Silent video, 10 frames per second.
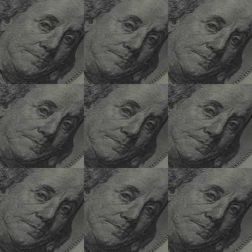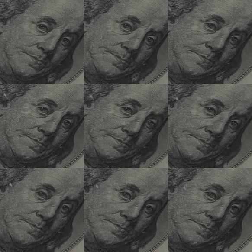remain above target for
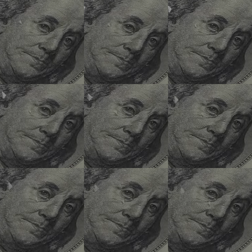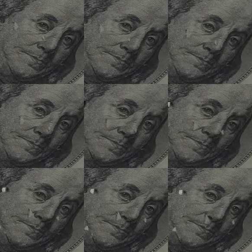several years, which aligns with
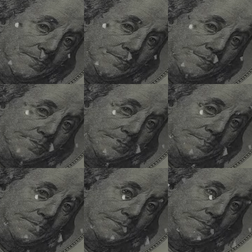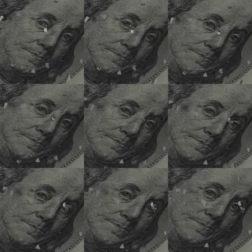Alden's view that we are entering a
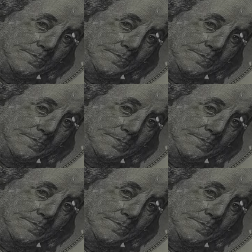period of